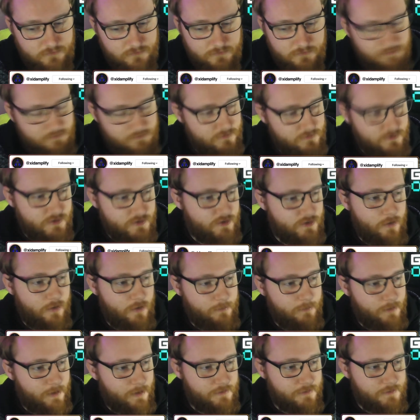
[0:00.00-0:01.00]
stop
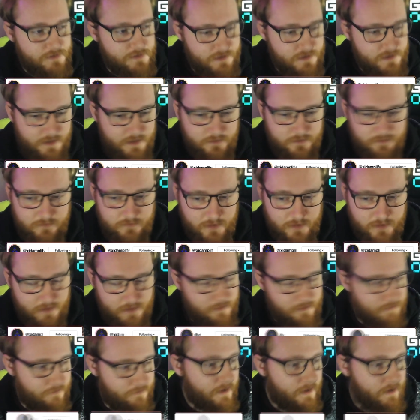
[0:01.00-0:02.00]
posting in the
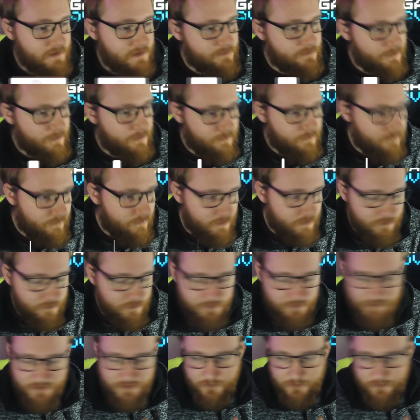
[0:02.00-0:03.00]
Facebook
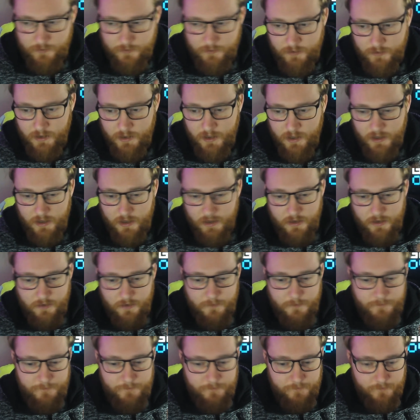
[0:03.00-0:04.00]
groups or
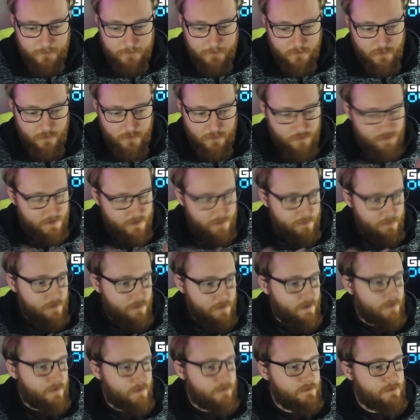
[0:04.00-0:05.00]
anywhere
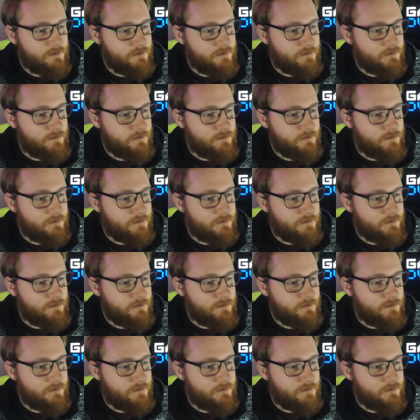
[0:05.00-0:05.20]
else.